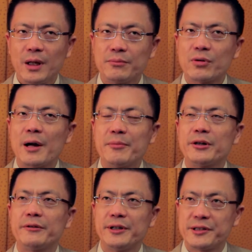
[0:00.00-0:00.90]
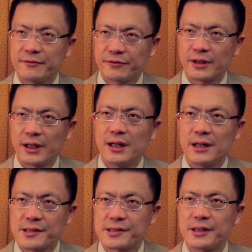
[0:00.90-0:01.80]
primary reason for
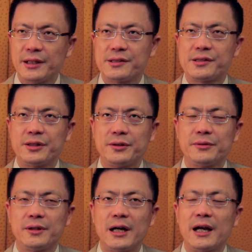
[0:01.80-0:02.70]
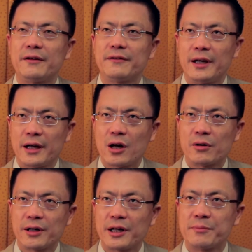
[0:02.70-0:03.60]
us is to have
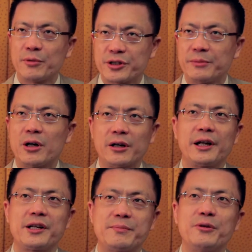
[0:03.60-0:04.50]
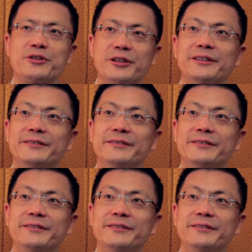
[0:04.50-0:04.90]
our emerging market exposure.